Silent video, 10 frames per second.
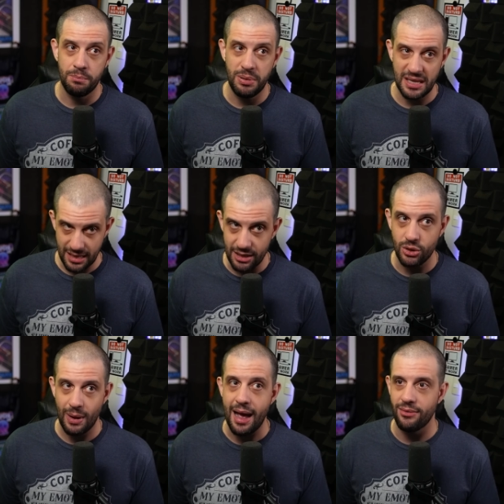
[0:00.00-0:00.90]
because
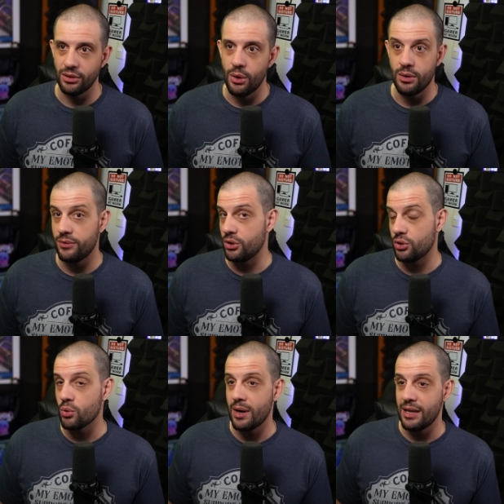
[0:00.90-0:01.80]
you have a load of
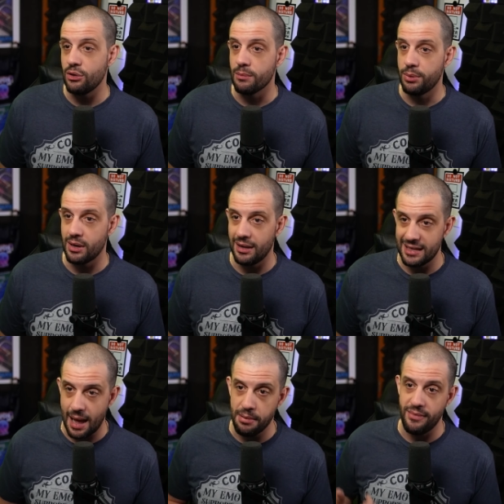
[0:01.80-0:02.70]
destroy that you could put on
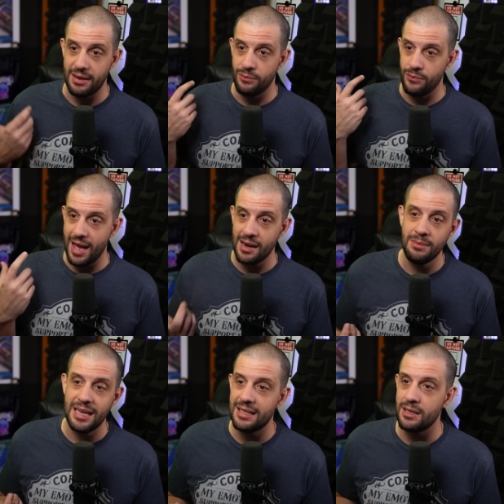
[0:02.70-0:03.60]
top of it.
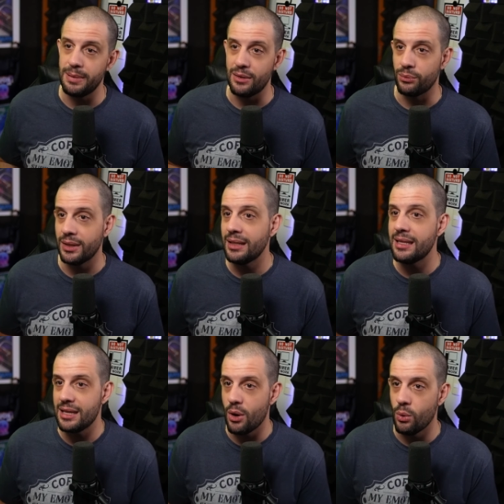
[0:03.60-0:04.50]
Venom needs to be really
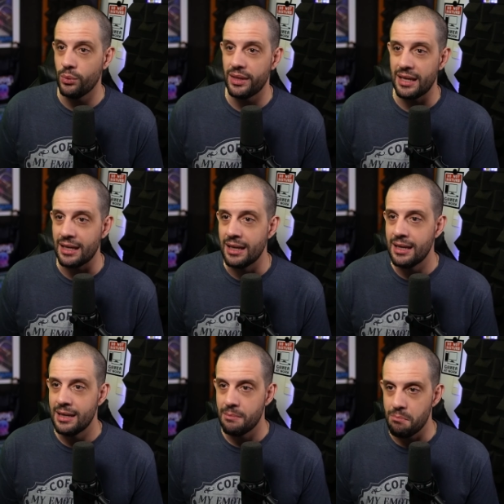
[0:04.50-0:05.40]
the only
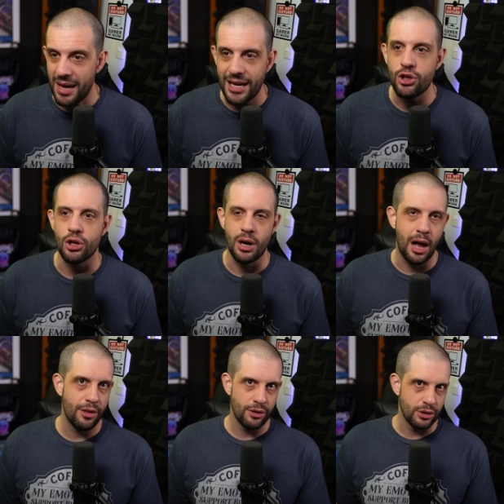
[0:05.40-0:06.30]
major
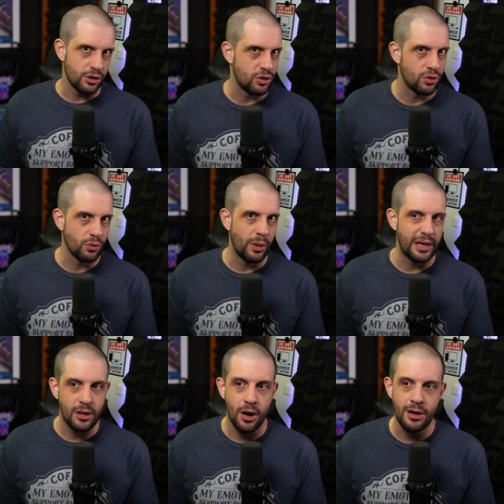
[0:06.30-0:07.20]
other destroy
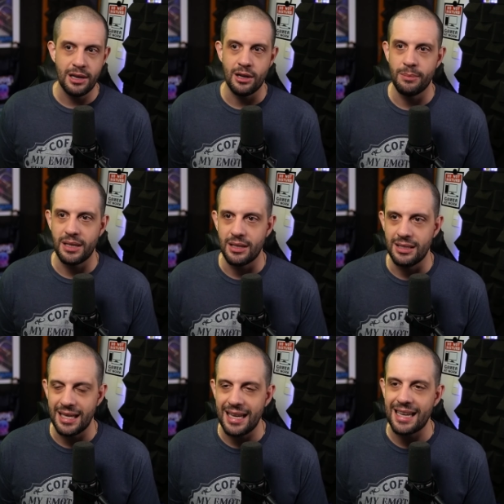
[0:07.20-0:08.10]
card here,
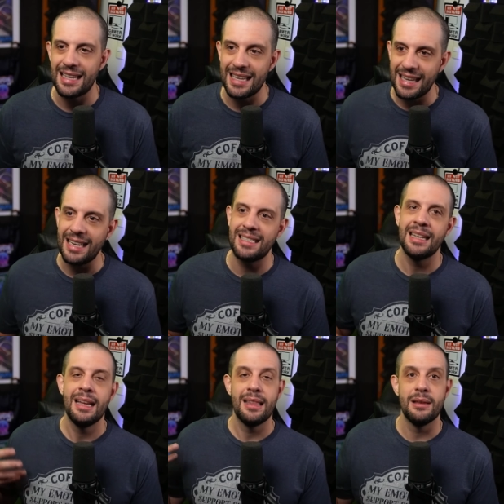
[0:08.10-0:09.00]
because it can eat
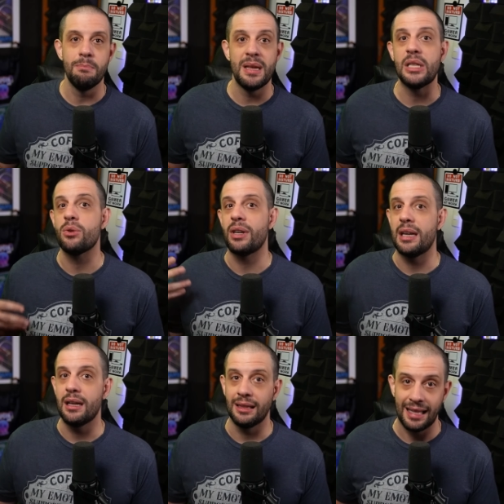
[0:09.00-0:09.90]
the
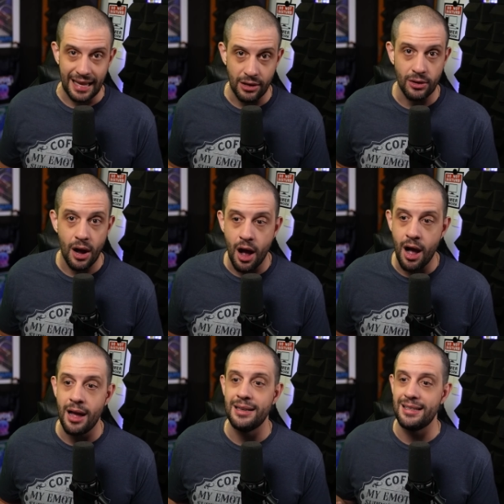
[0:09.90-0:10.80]
Misery later
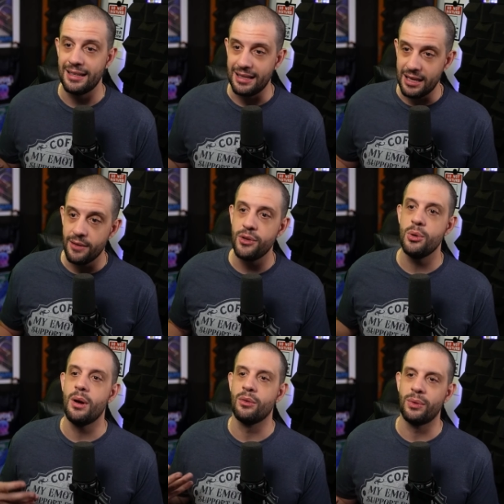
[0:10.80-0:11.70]
on to give
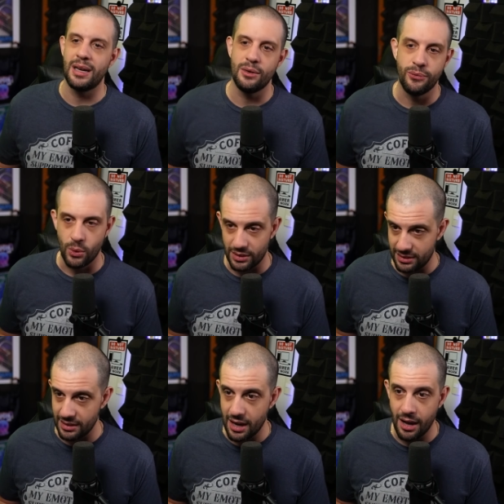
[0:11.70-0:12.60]
you a
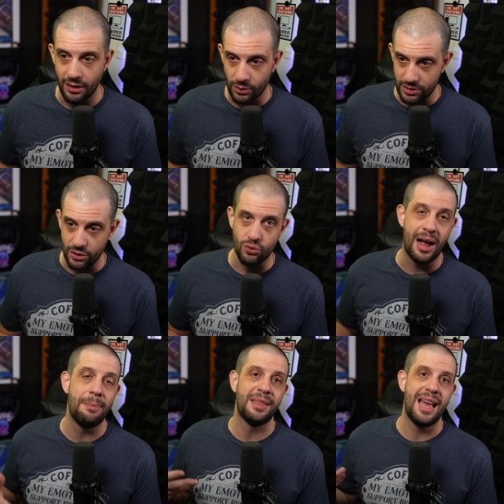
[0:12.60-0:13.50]
reinforced Null or to
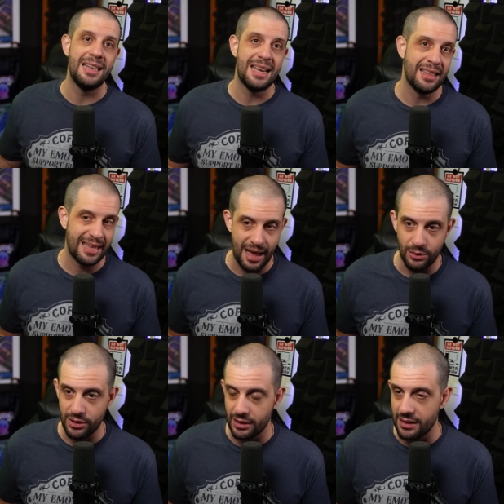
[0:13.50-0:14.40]
drop that death
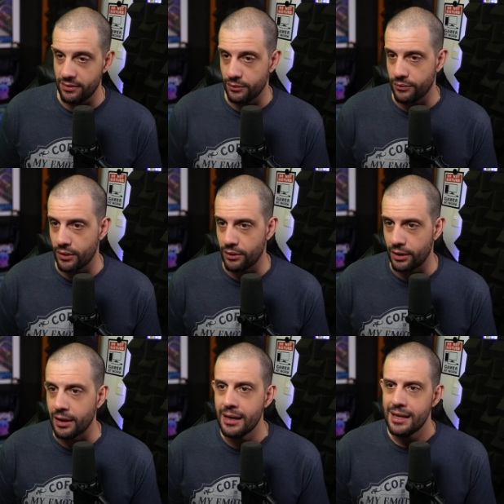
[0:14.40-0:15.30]
counter even further.